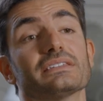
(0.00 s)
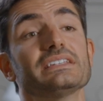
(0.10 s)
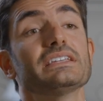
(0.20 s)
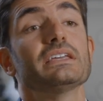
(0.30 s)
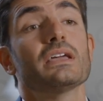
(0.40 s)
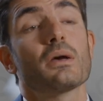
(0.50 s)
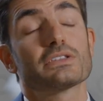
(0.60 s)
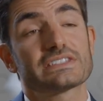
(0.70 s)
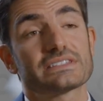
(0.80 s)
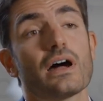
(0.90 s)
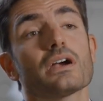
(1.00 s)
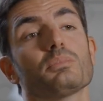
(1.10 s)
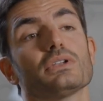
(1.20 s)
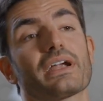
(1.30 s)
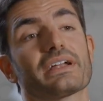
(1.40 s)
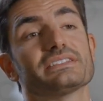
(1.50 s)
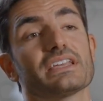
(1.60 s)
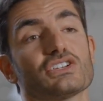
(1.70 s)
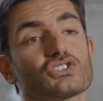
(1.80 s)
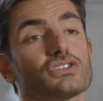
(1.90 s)
the stark
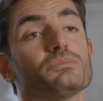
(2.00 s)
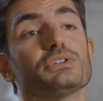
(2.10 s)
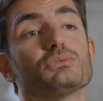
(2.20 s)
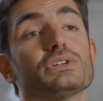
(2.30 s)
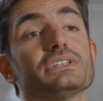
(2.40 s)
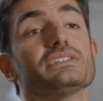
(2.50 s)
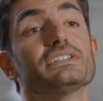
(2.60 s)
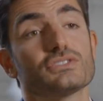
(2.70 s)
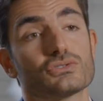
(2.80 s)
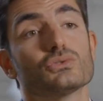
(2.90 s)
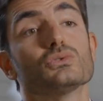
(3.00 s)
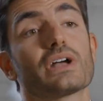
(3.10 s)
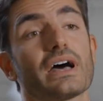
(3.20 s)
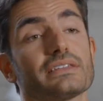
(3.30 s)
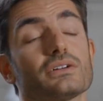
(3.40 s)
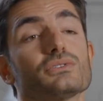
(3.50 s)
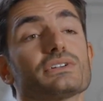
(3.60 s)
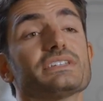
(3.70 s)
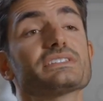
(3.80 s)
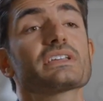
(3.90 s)
polarization between these two
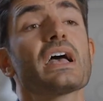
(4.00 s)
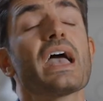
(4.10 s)
categories